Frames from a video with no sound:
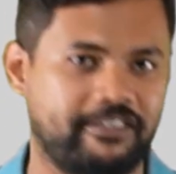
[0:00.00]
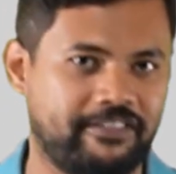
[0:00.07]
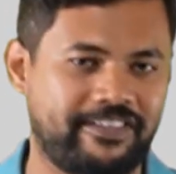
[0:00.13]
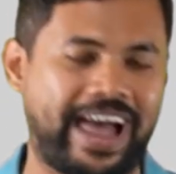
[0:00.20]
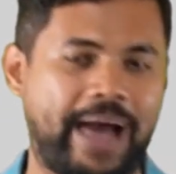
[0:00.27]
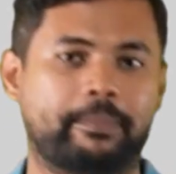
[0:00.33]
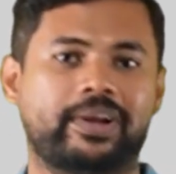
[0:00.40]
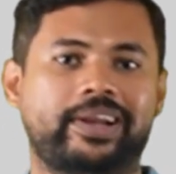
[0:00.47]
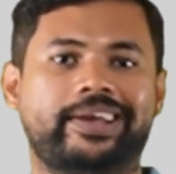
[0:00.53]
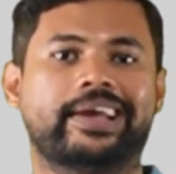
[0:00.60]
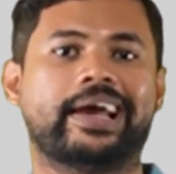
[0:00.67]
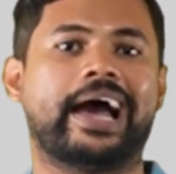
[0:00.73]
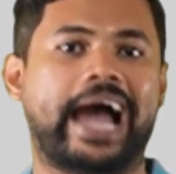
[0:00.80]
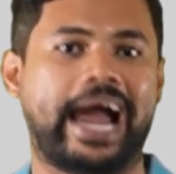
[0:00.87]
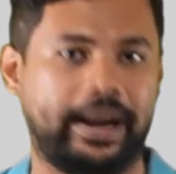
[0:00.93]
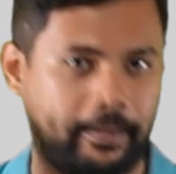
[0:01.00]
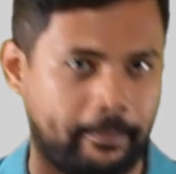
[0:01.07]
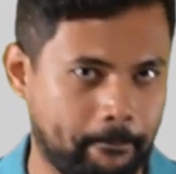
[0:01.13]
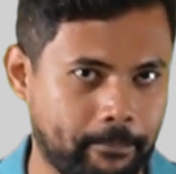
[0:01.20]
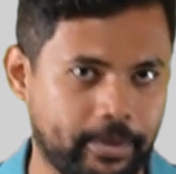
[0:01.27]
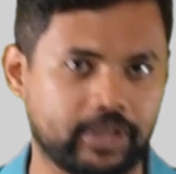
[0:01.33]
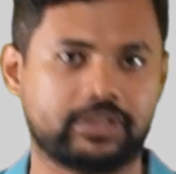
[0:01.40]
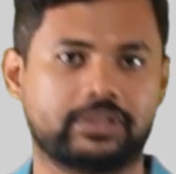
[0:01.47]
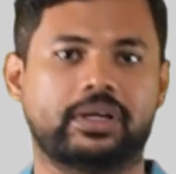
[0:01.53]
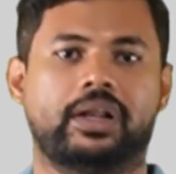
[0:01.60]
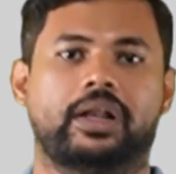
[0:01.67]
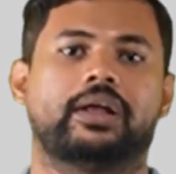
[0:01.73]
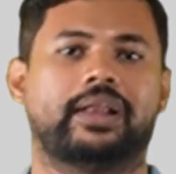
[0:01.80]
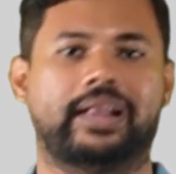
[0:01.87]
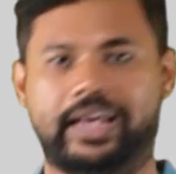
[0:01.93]
family, and
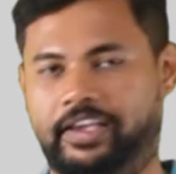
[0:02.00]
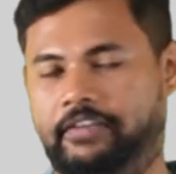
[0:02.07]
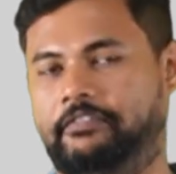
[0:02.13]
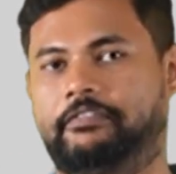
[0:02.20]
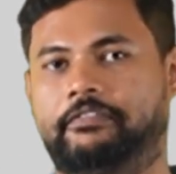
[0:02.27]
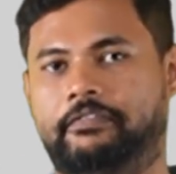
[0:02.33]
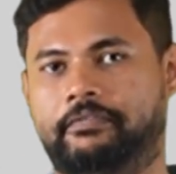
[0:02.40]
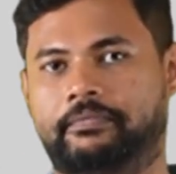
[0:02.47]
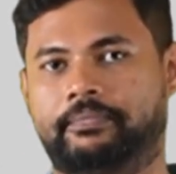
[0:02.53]
personal life.